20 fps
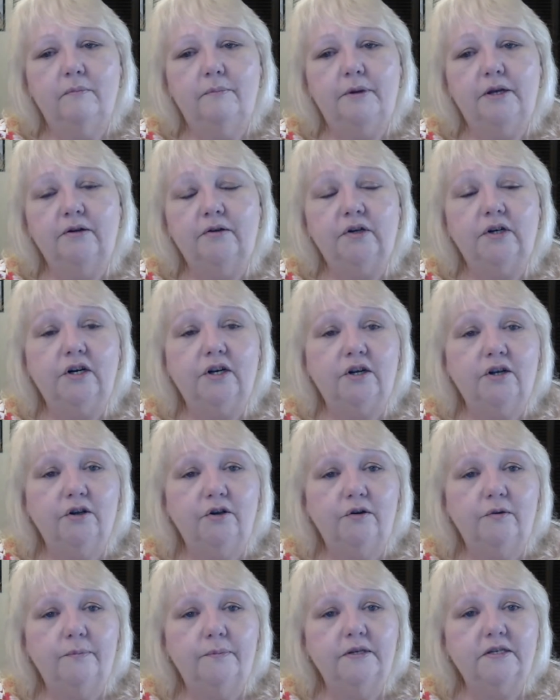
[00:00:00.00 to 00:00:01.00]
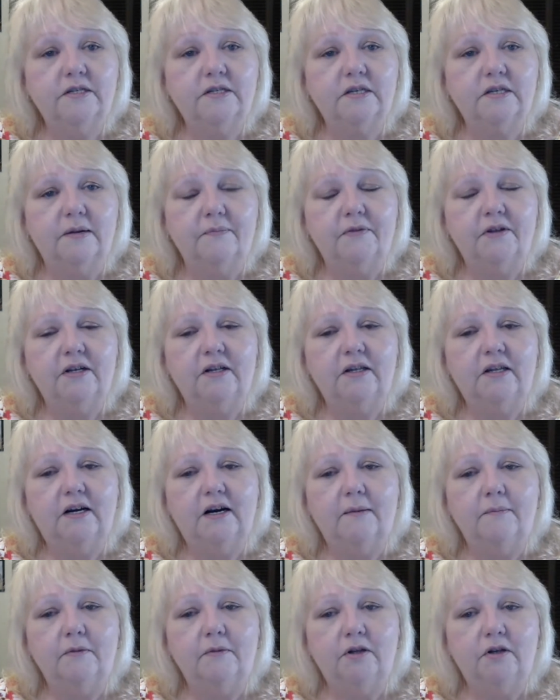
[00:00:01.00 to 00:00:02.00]
building a coop is something that
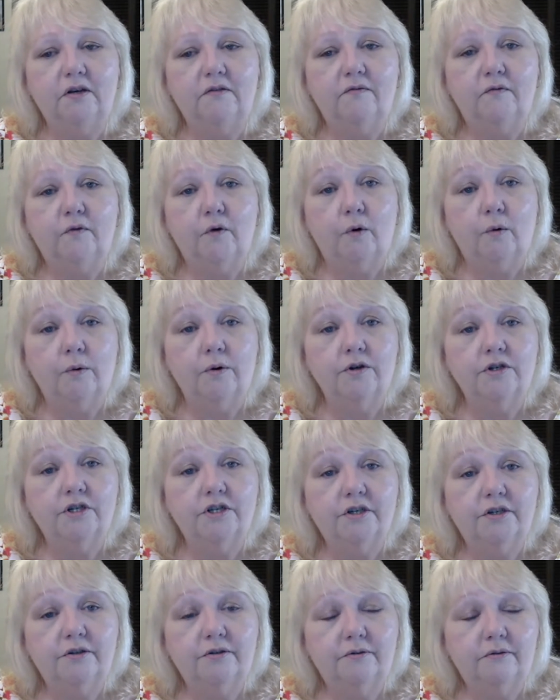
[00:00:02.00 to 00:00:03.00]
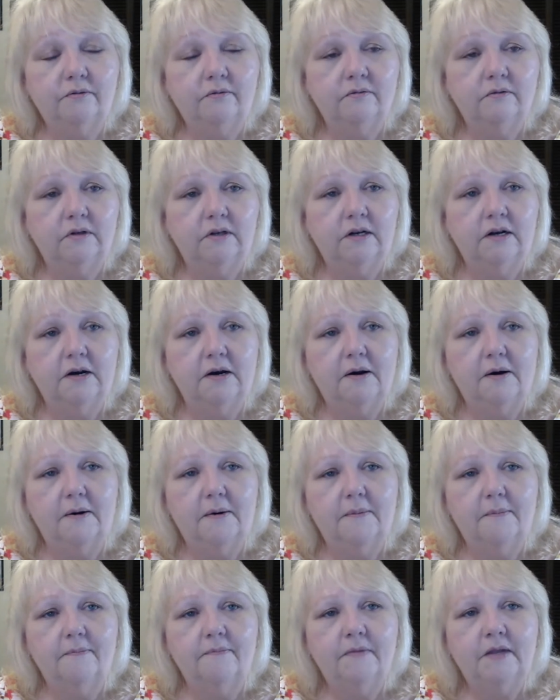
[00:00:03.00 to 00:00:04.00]
I'm looking forward to.
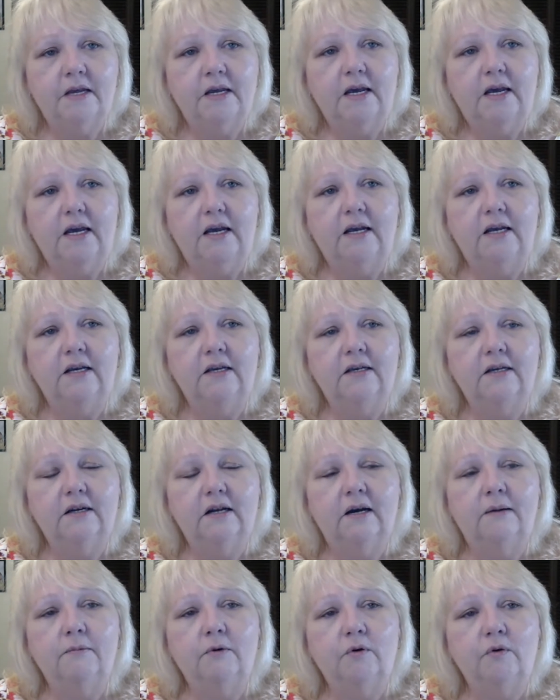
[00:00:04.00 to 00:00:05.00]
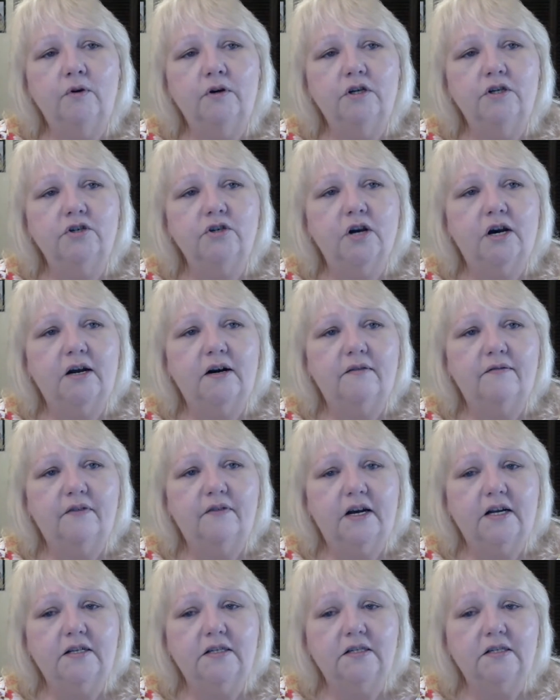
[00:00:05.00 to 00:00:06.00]
And I'm going to try to
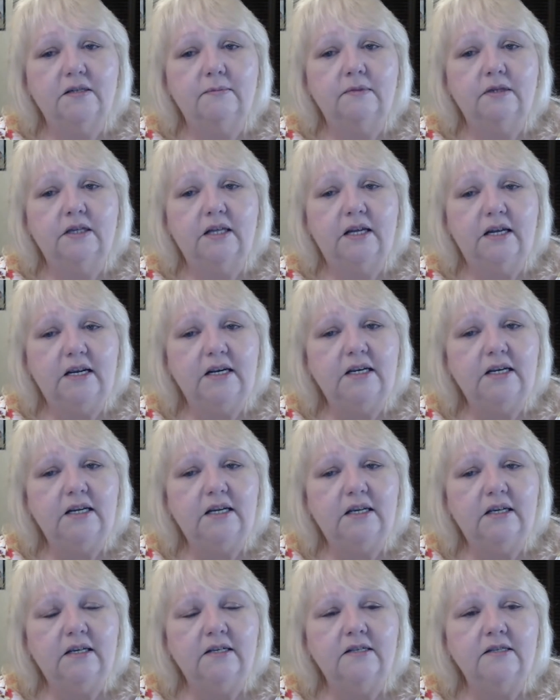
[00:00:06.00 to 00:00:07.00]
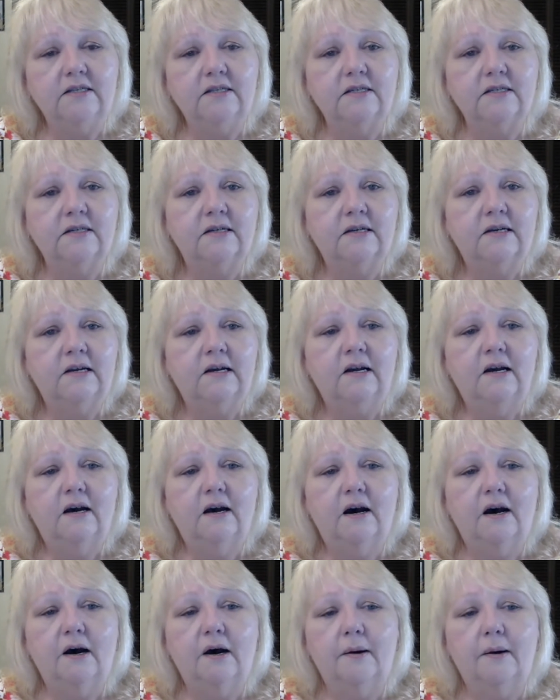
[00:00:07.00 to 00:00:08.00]
find some laying hens
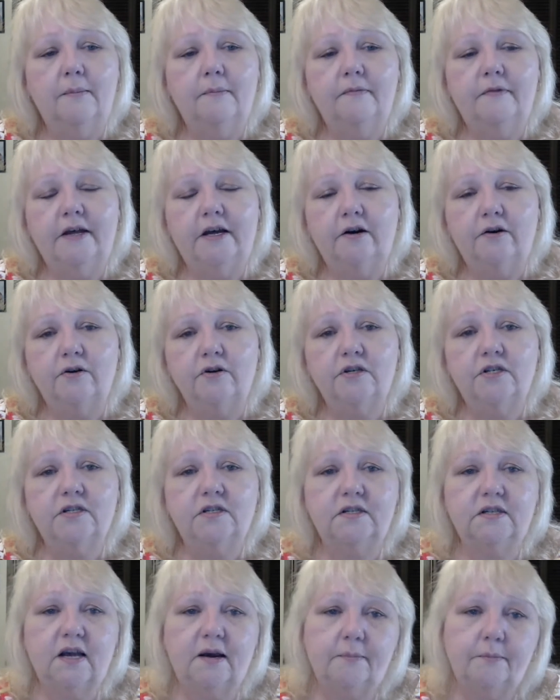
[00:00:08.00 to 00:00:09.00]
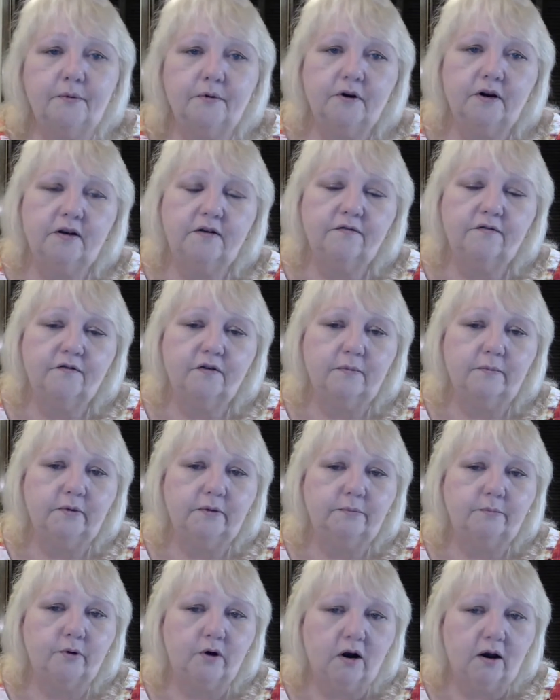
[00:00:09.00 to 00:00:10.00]
that are separate from
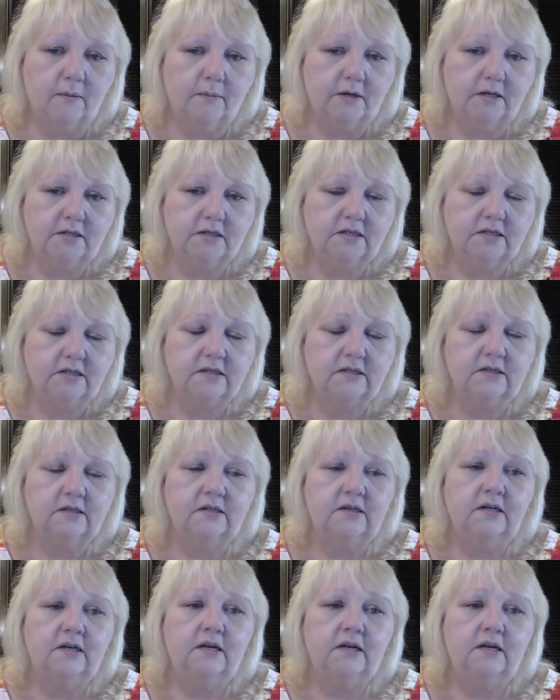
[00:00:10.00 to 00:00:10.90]
the Brahmas.